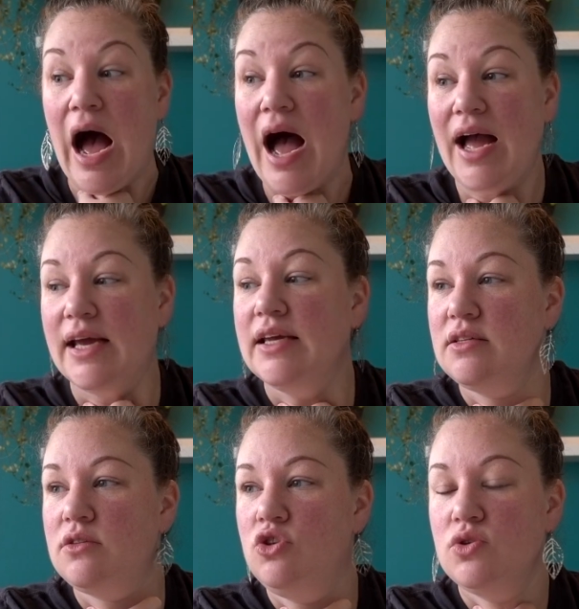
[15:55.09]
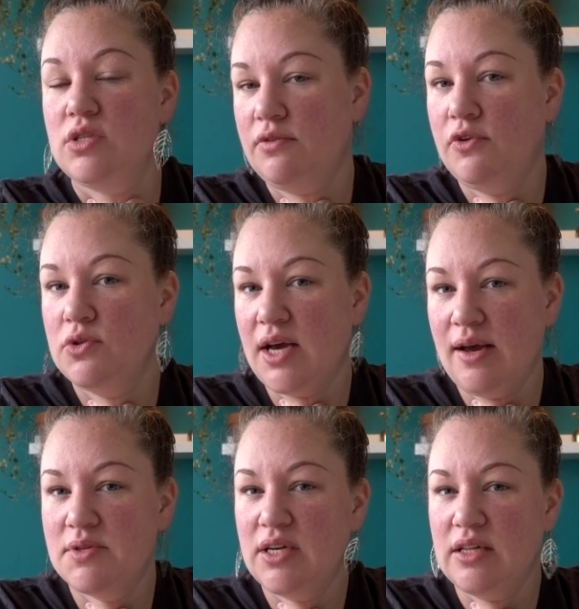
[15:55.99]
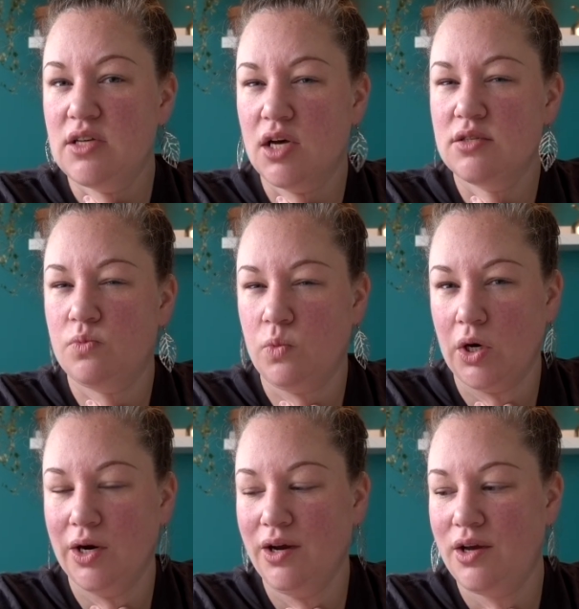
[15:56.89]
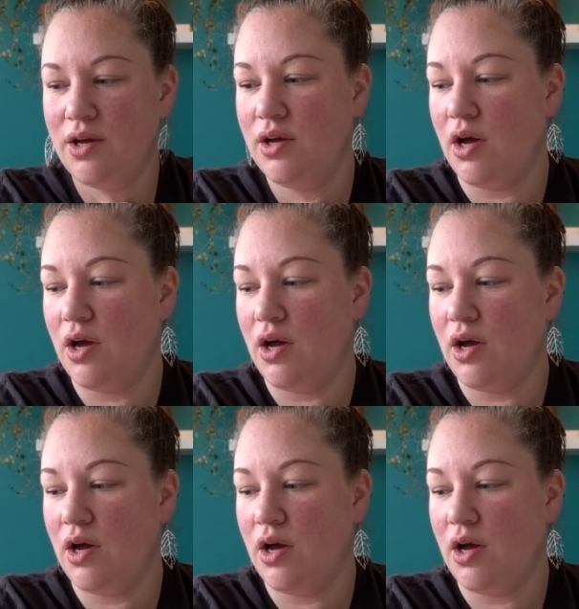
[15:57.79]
I used it a few times and it does work.